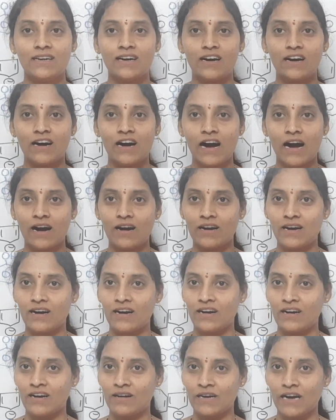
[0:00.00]

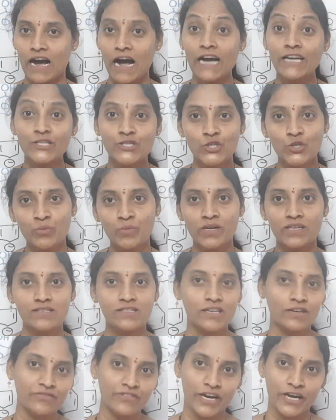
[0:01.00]

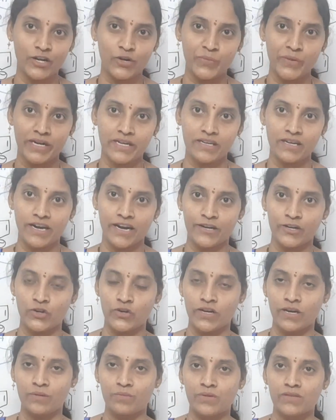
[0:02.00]
isomers of aromatic
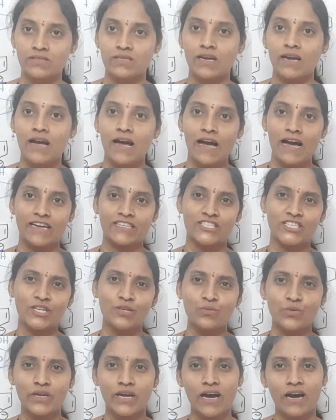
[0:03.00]
hydrocarbons.
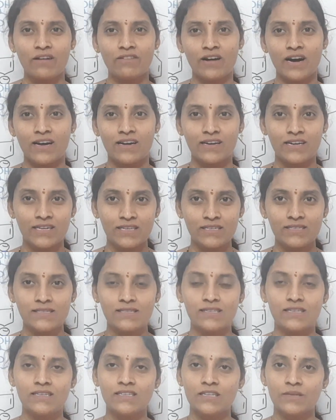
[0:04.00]
Actually, we have already
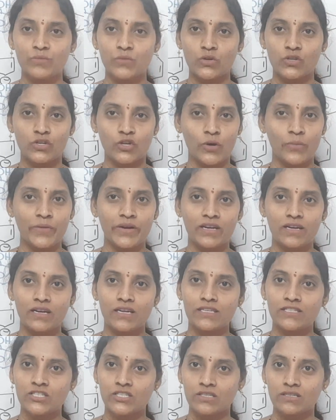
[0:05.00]
seen about
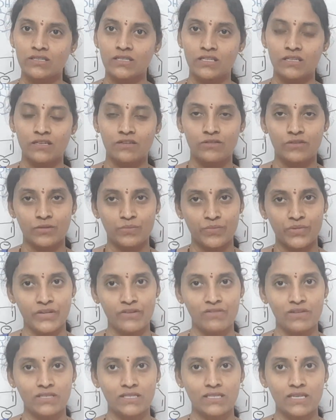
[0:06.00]
nomenclature in our
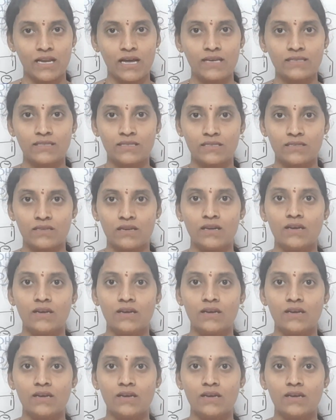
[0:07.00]
previous class,